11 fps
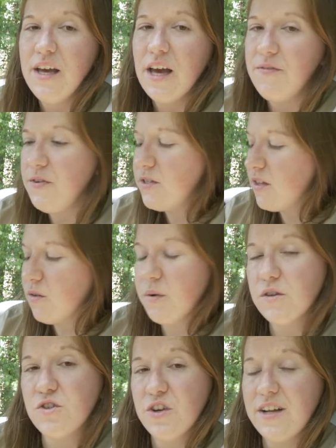If you see the
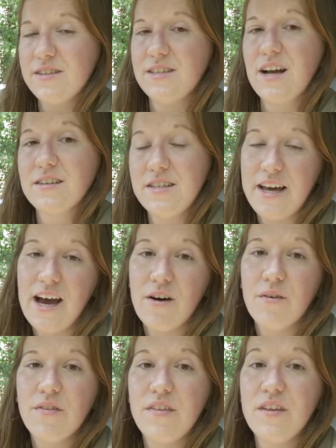words transect
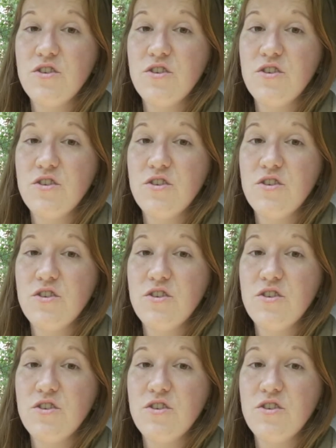now, then